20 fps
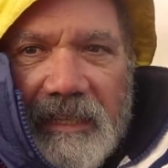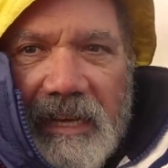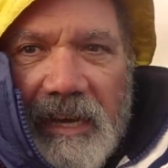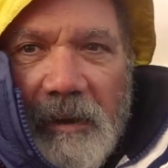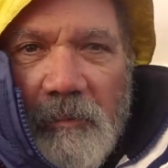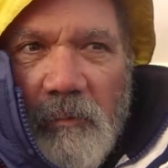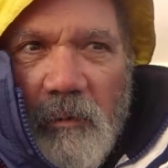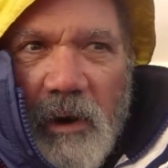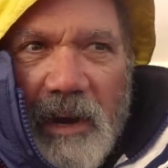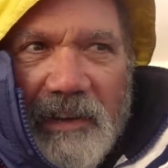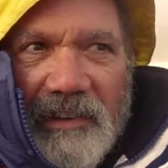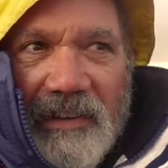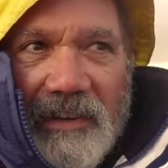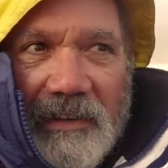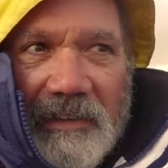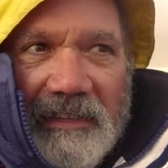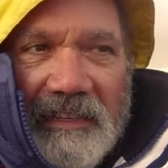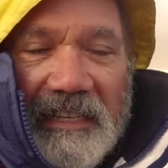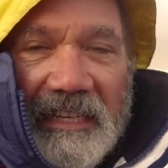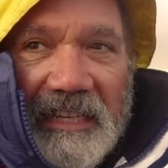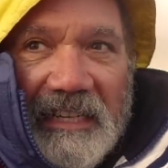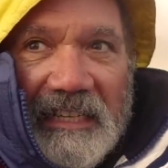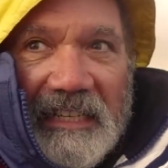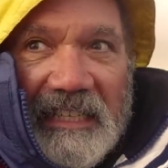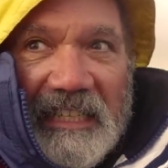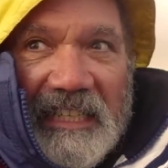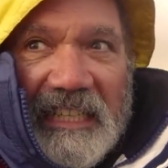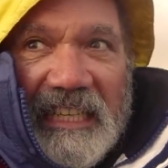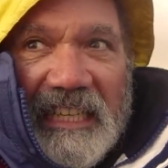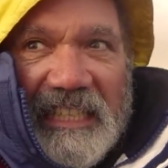I'm wet.
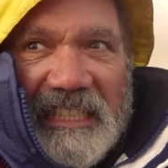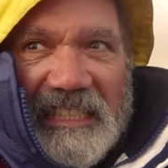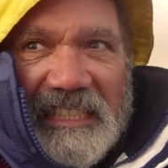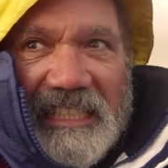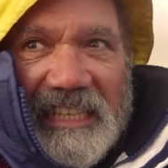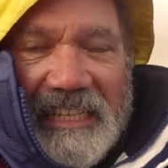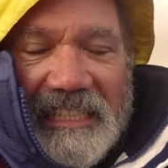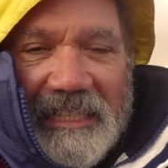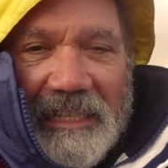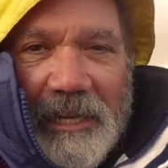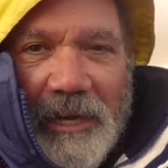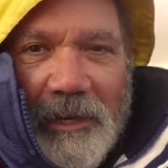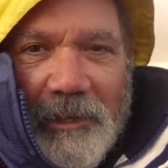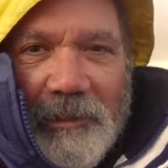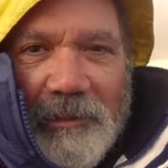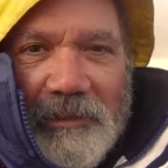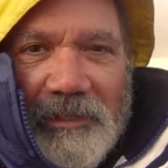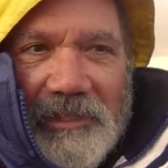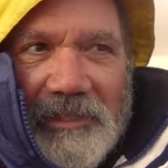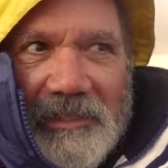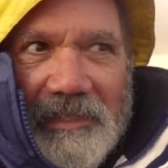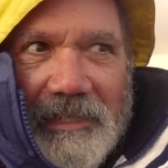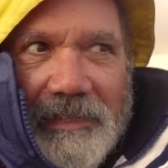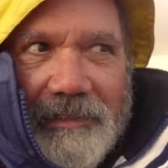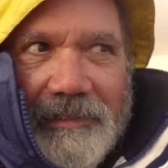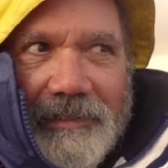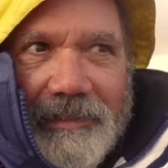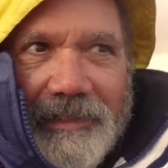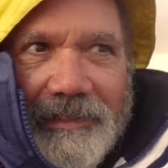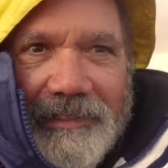It's getting cold because now
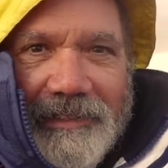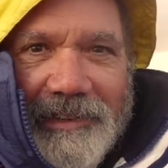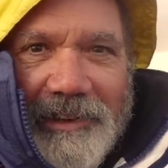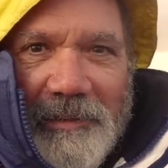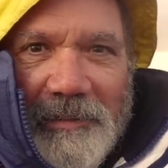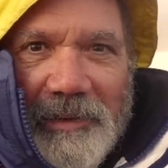the sun's gone